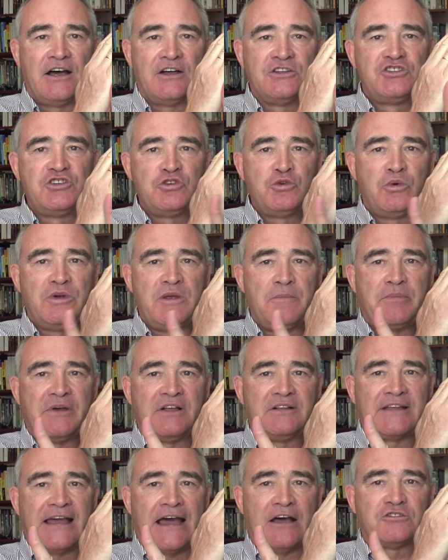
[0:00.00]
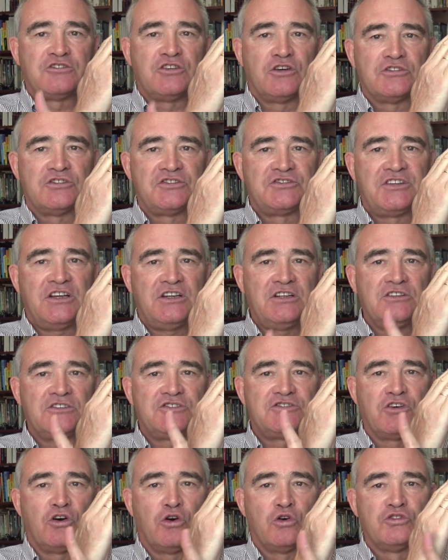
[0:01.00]
do we build out on
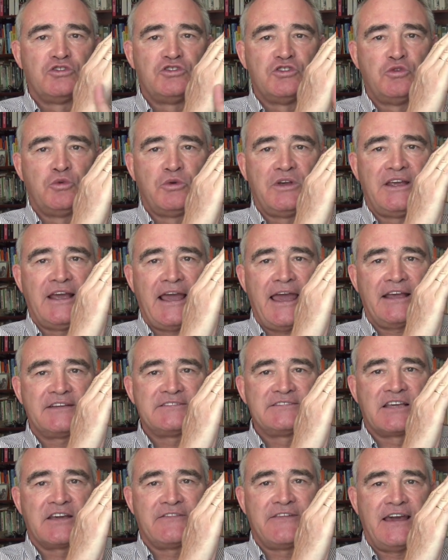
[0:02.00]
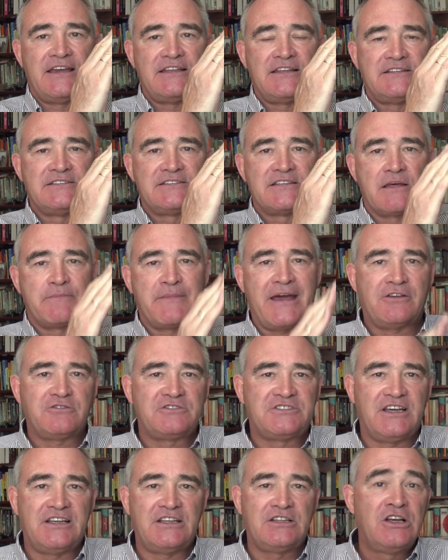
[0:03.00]
stilts, or do we excavate into the
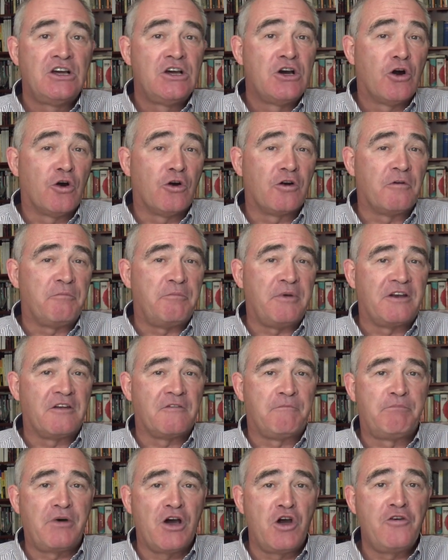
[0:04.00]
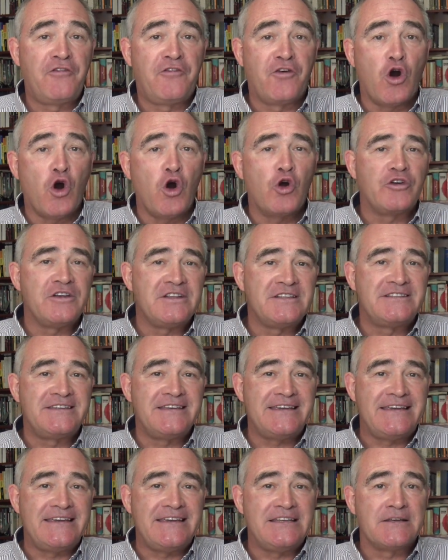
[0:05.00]
mountain, or a bit of both, or
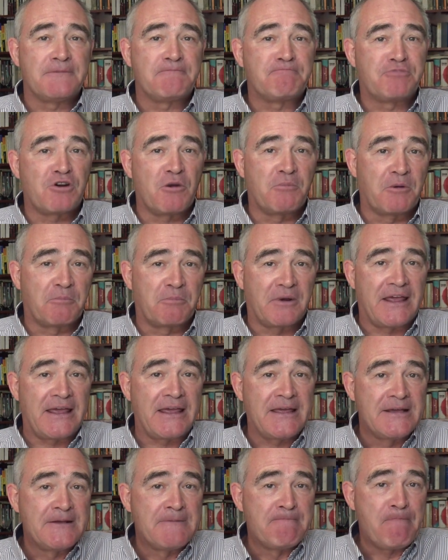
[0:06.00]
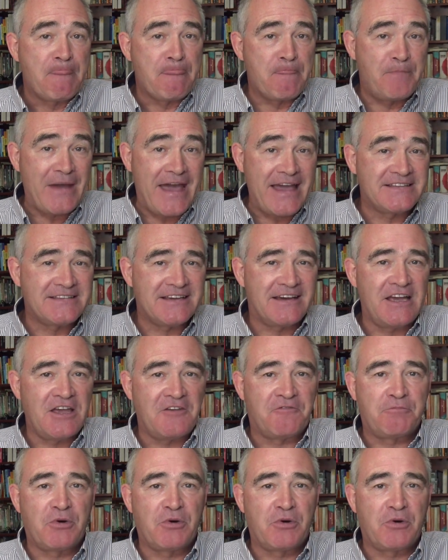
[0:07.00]
indeed, probably better if